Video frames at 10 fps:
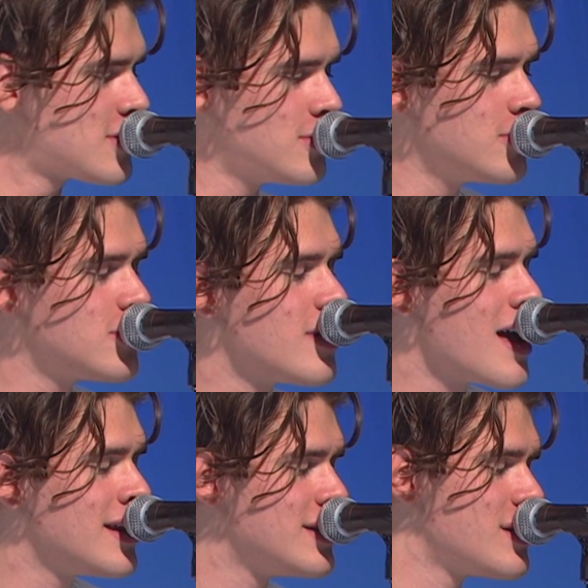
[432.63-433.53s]
do
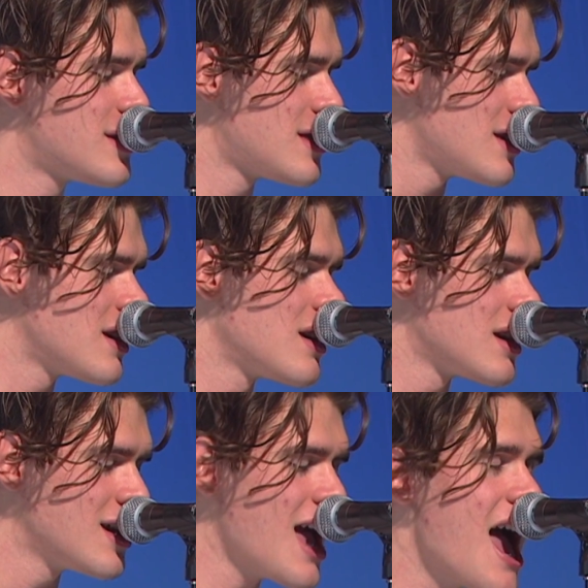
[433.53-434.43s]
anything, oh
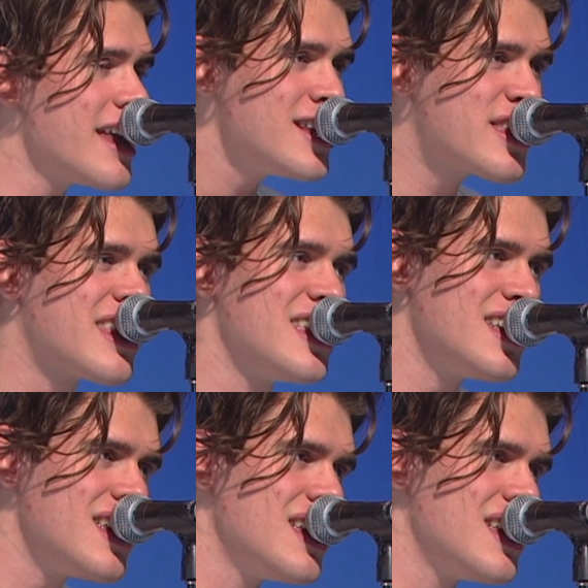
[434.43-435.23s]
no.